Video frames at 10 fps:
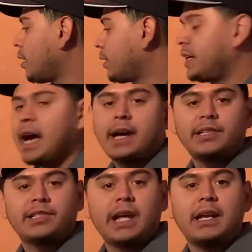
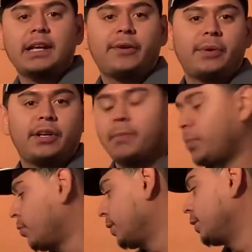gas and liquid
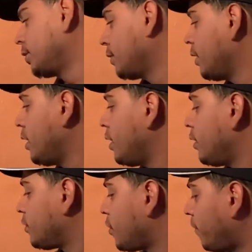components.
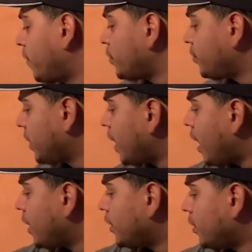So first we
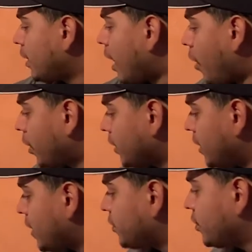got our
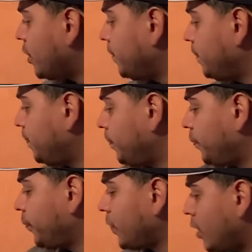condenser,
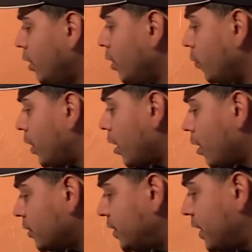we got our
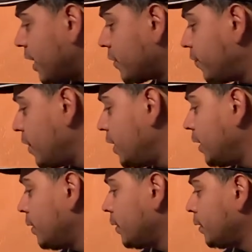
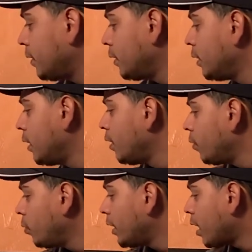TXV,
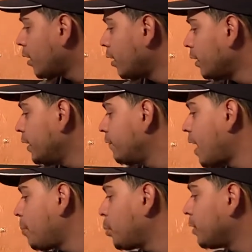we got our
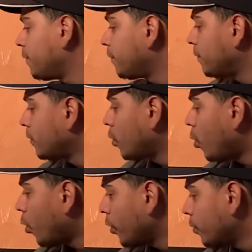evaporative
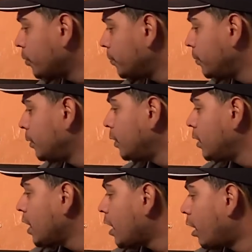coil,
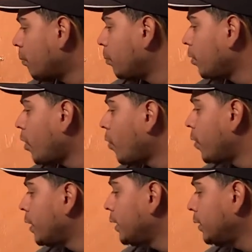our
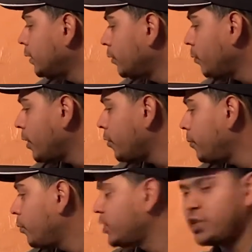blower wheel,
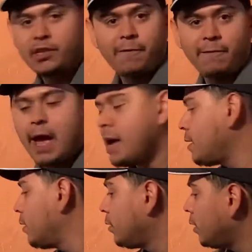which is our
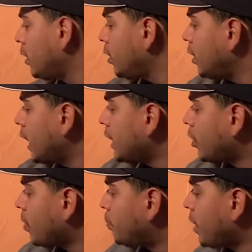fan, and our
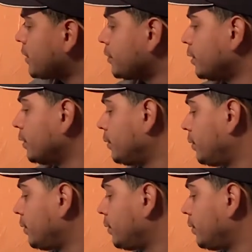compressor.